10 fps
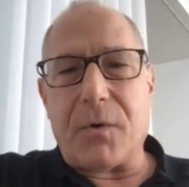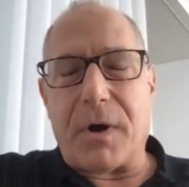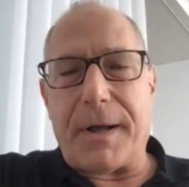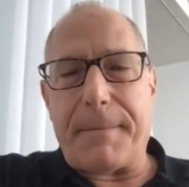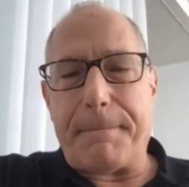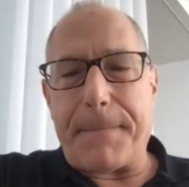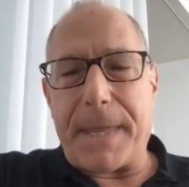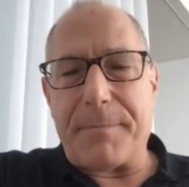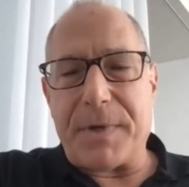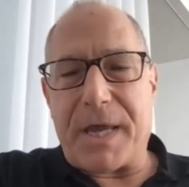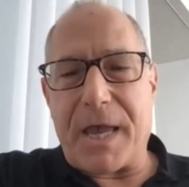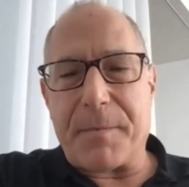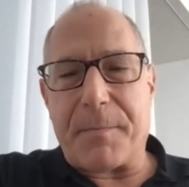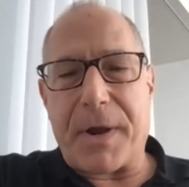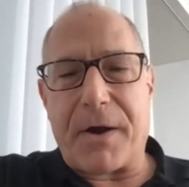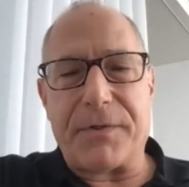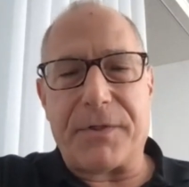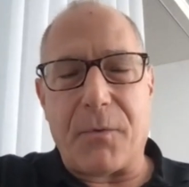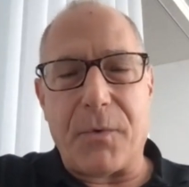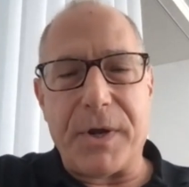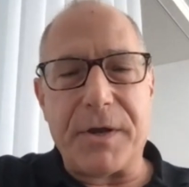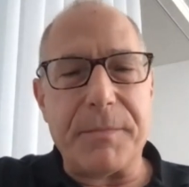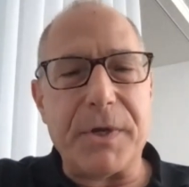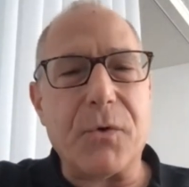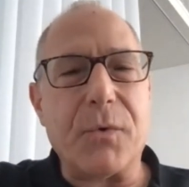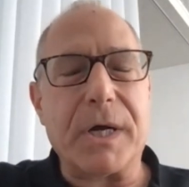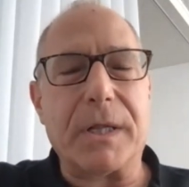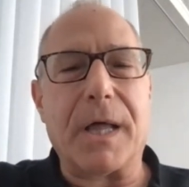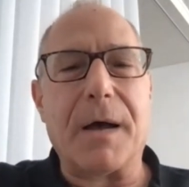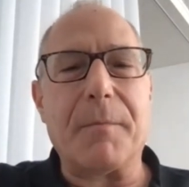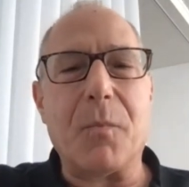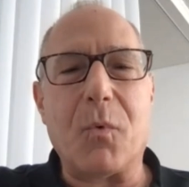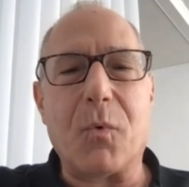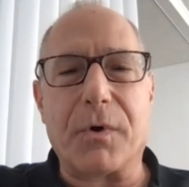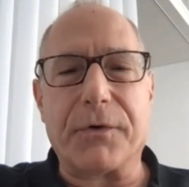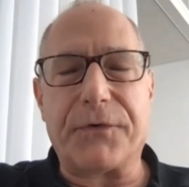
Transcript: um, it became apparent that we can be doing a lot more.